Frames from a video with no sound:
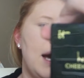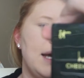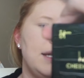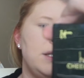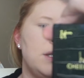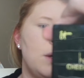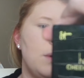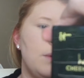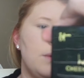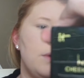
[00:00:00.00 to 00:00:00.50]
I
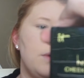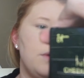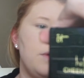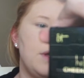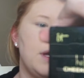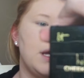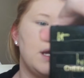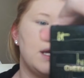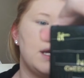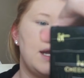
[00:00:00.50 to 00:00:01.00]
don't
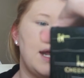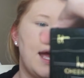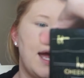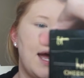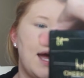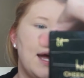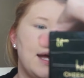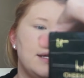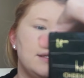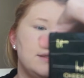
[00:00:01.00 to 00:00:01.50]
think it
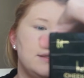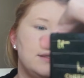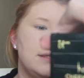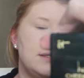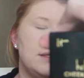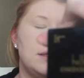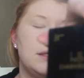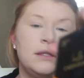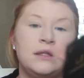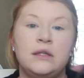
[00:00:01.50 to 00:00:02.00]
has
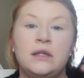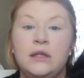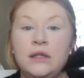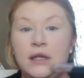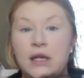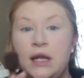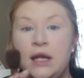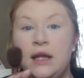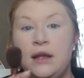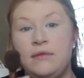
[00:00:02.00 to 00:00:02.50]

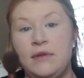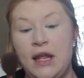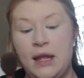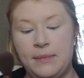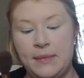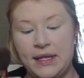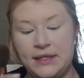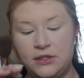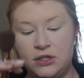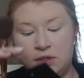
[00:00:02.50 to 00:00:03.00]
a
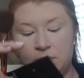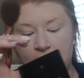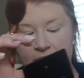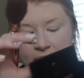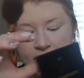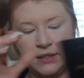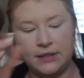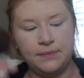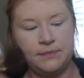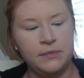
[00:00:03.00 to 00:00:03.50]
name. That's just what
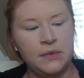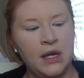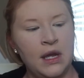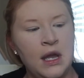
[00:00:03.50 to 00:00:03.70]
it is.